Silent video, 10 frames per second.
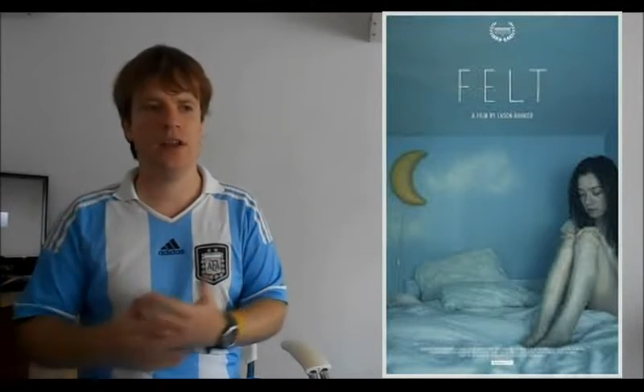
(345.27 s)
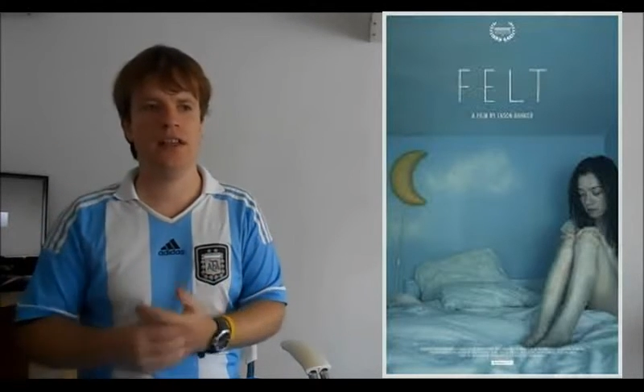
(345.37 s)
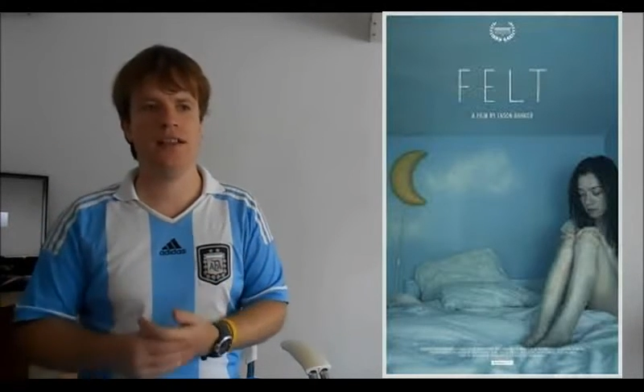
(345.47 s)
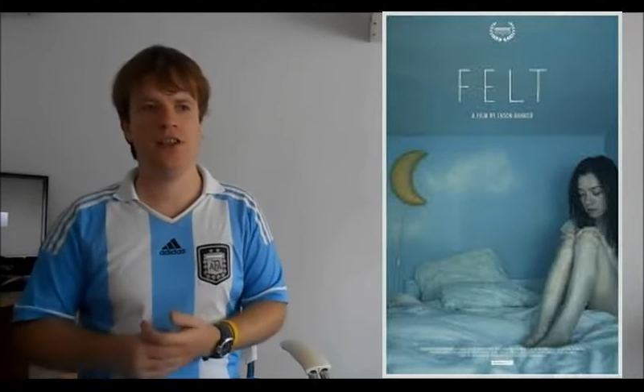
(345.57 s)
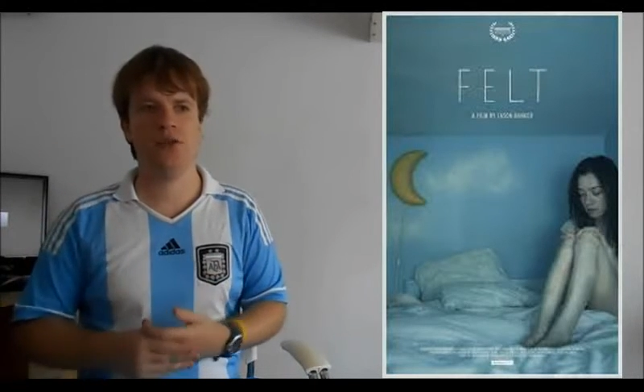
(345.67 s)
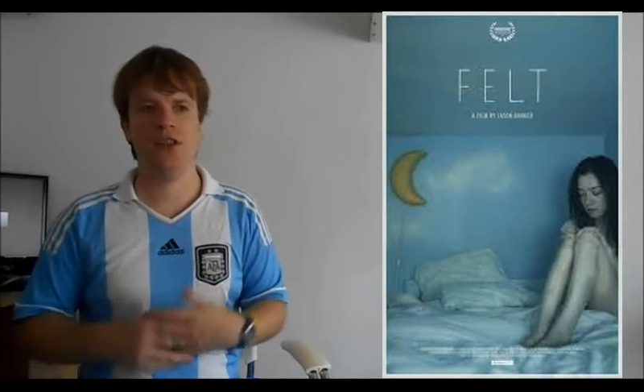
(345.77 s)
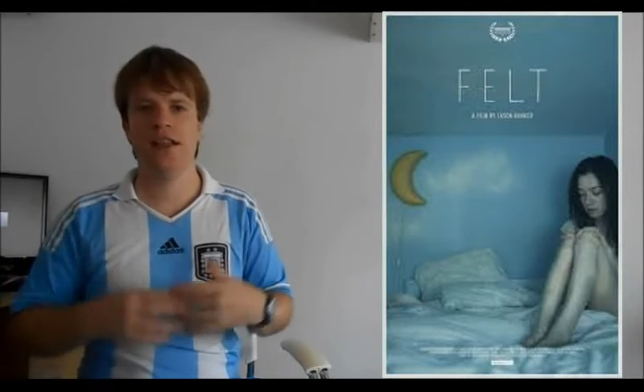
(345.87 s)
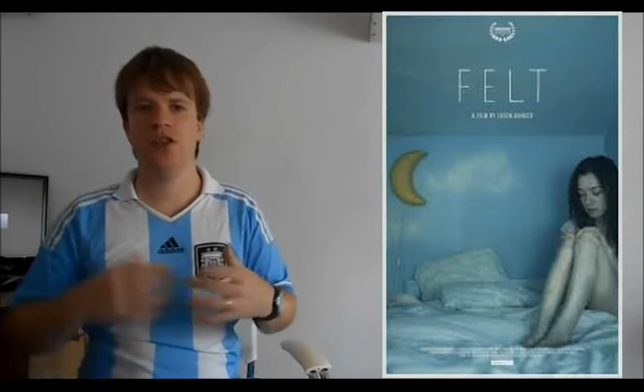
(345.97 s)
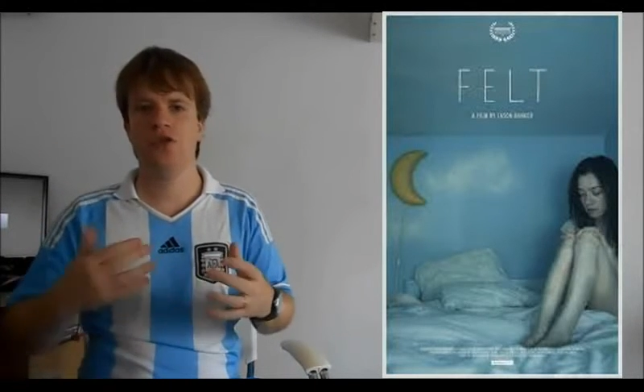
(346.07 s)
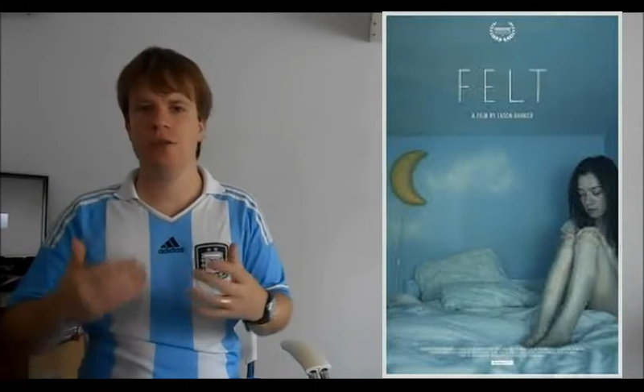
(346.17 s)
it doesn't really
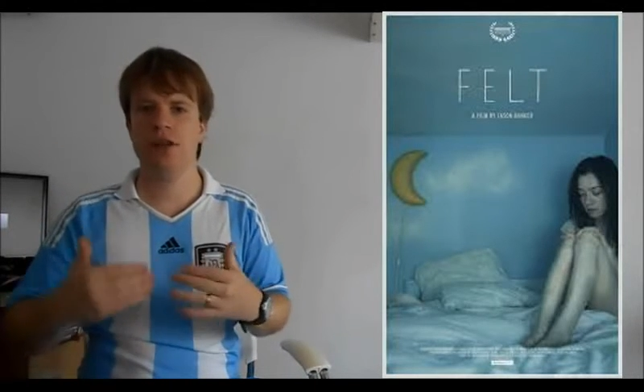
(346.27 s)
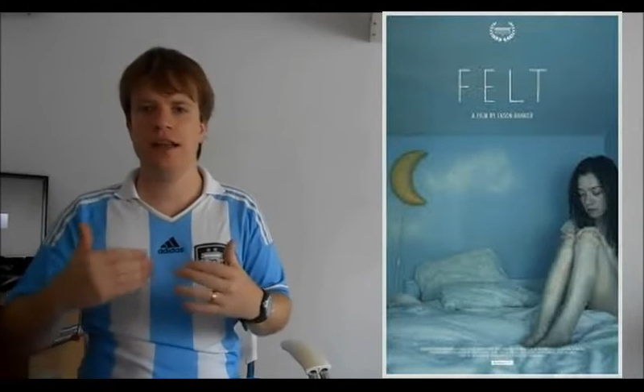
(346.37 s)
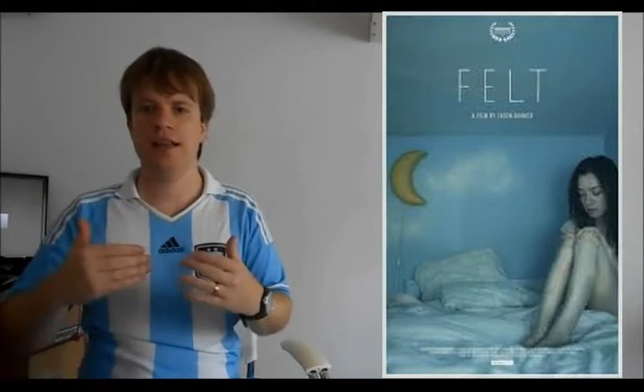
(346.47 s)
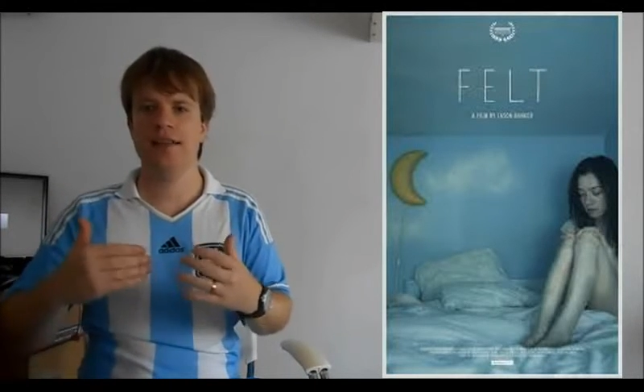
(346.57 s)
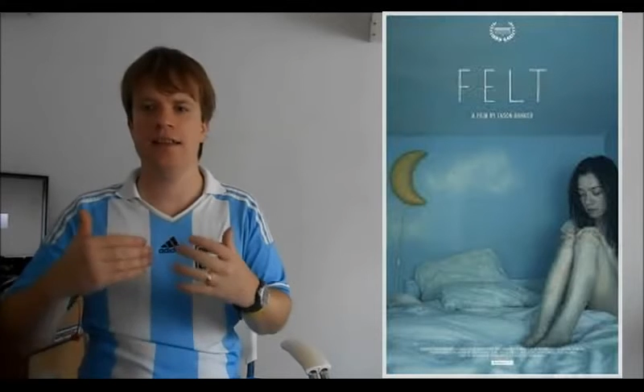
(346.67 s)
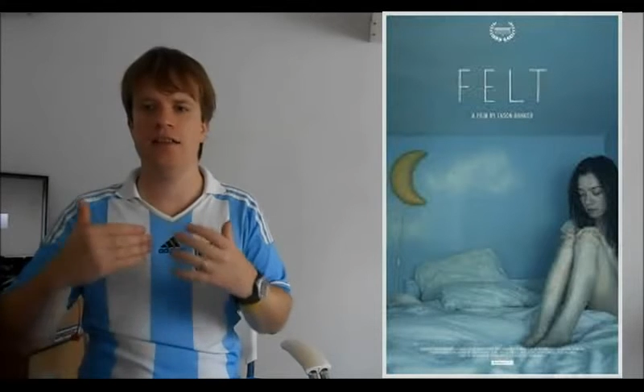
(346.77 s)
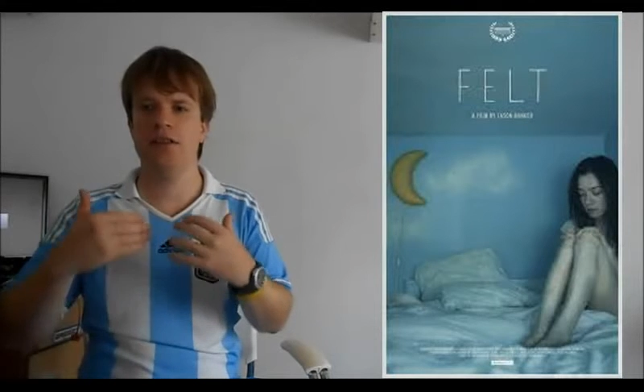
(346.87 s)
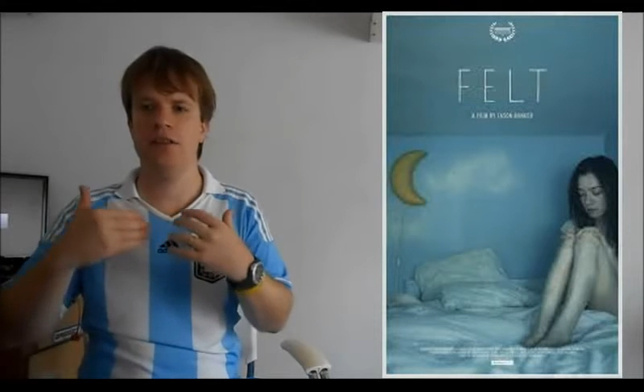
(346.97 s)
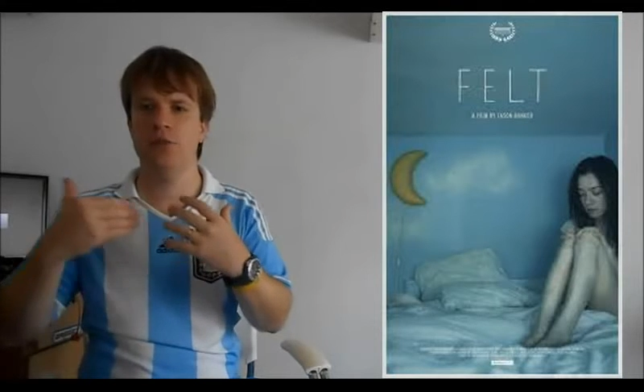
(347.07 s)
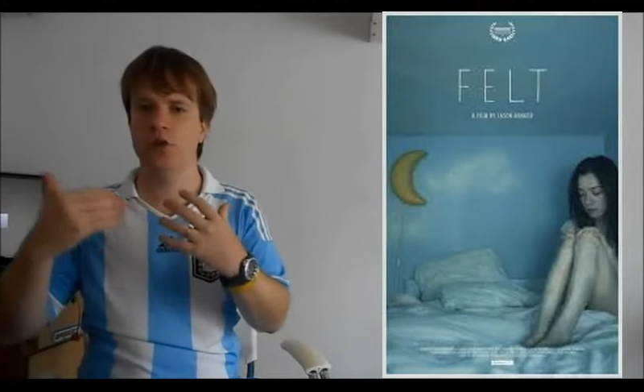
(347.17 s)
contribute anything to
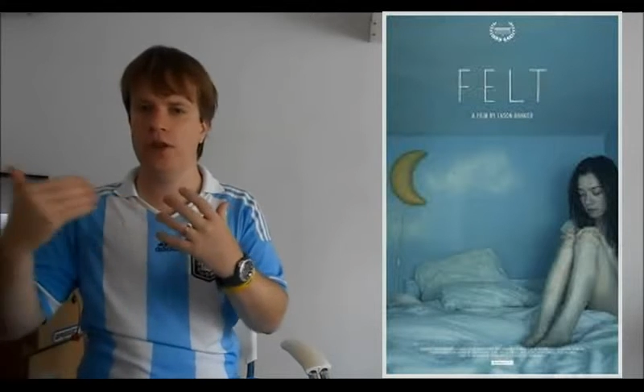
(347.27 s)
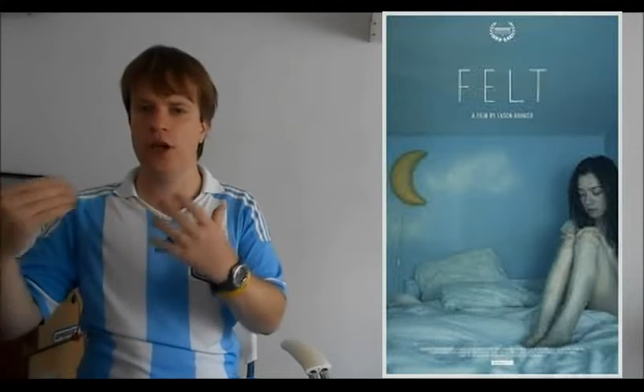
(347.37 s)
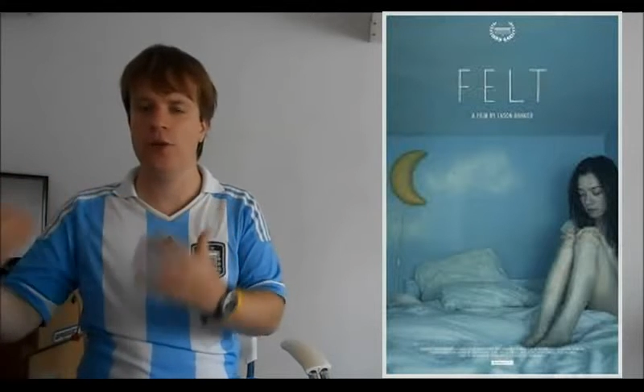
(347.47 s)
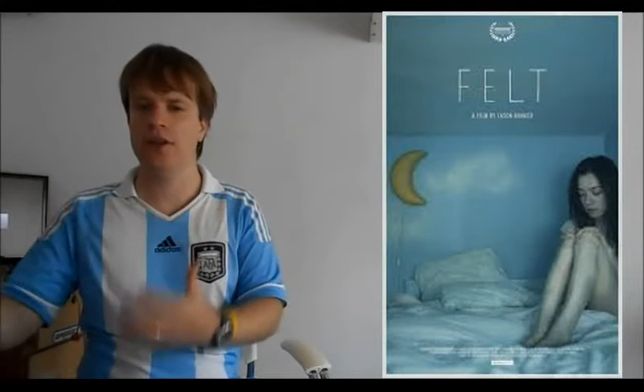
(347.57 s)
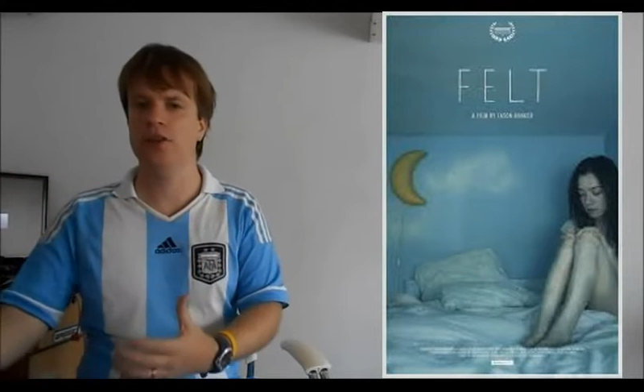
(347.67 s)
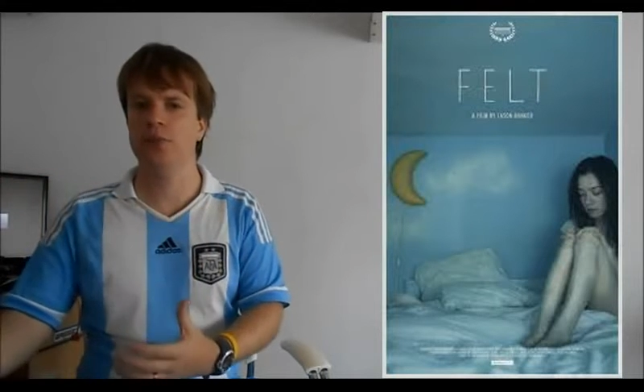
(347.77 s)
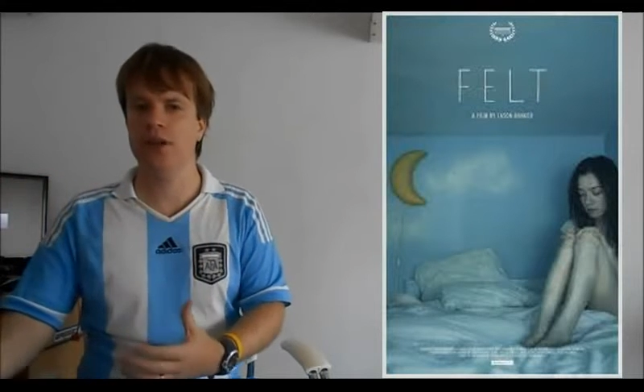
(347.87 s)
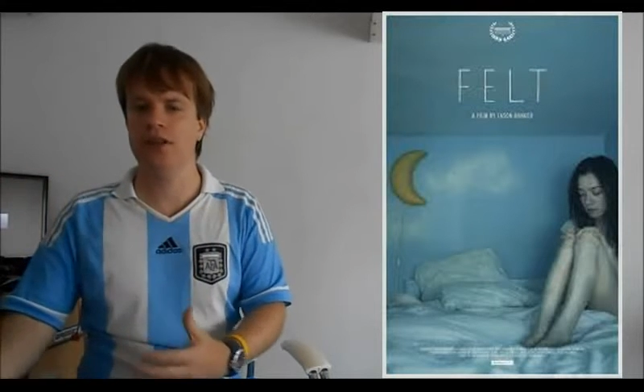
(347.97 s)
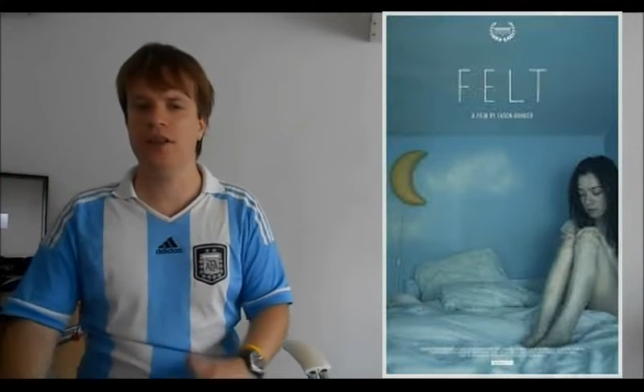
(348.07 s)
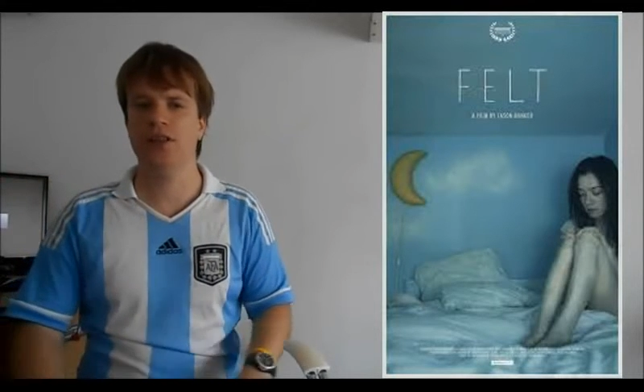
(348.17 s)
the movie-going
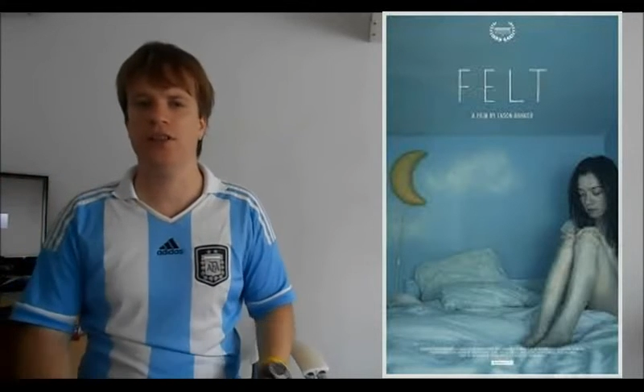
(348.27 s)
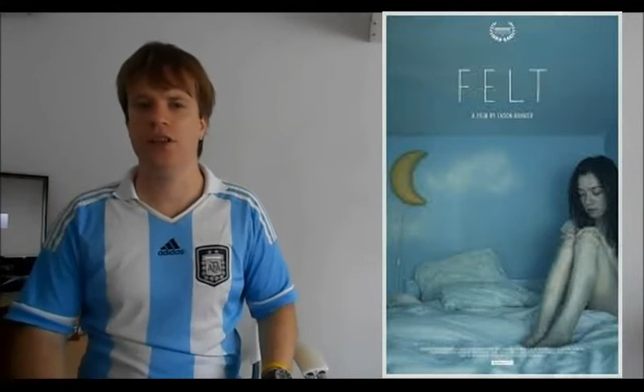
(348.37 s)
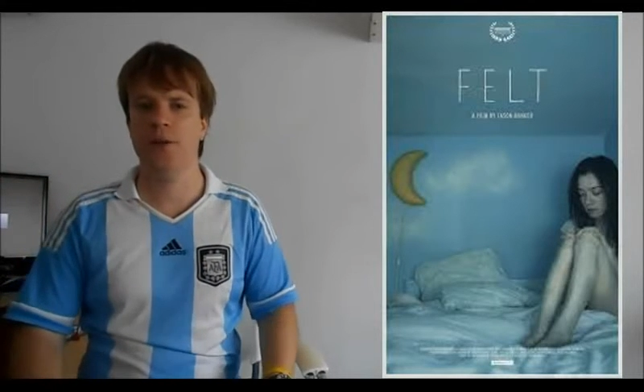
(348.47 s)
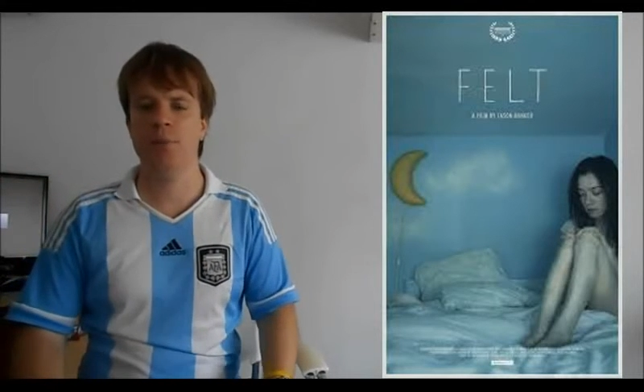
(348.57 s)
experience. So